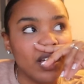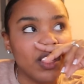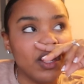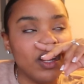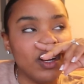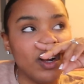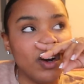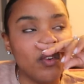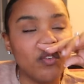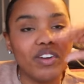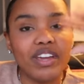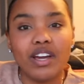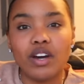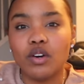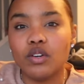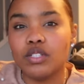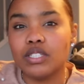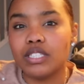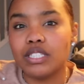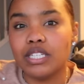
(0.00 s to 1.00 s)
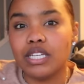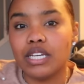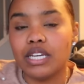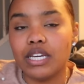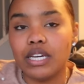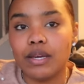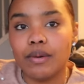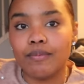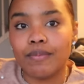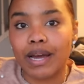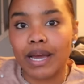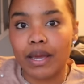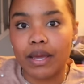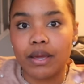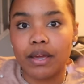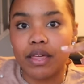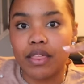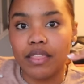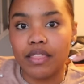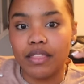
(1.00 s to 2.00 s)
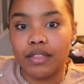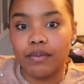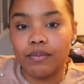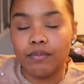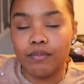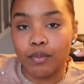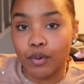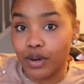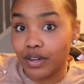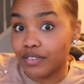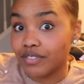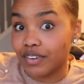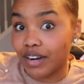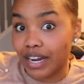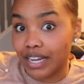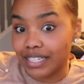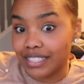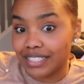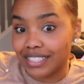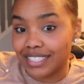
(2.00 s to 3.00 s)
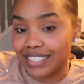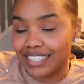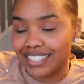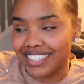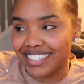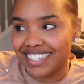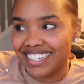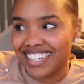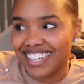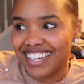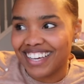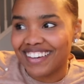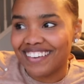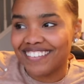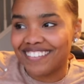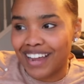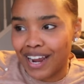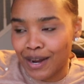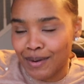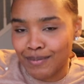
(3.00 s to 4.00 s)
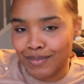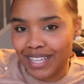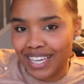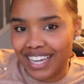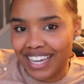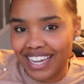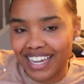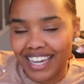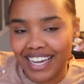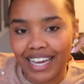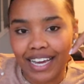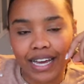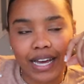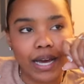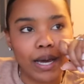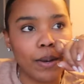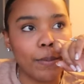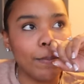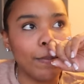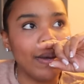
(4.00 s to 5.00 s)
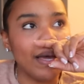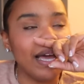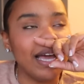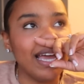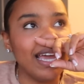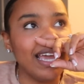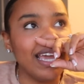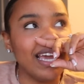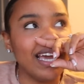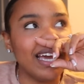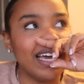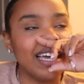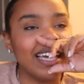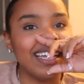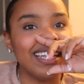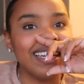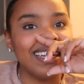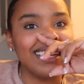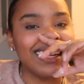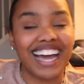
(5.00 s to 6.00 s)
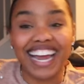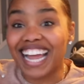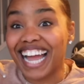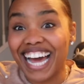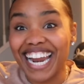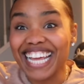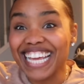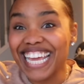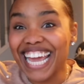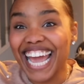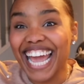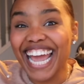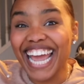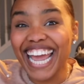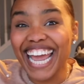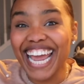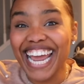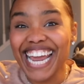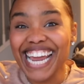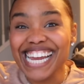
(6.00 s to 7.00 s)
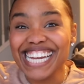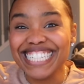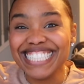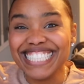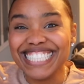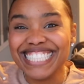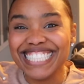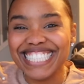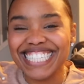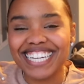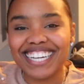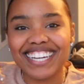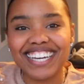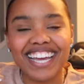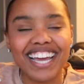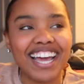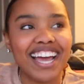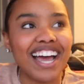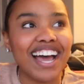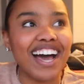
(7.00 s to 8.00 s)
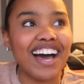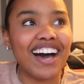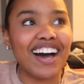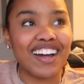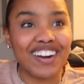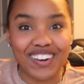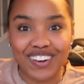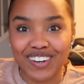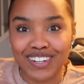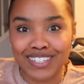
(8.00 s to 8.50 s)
You know, we go see my boyfriend's family, and I got engaged on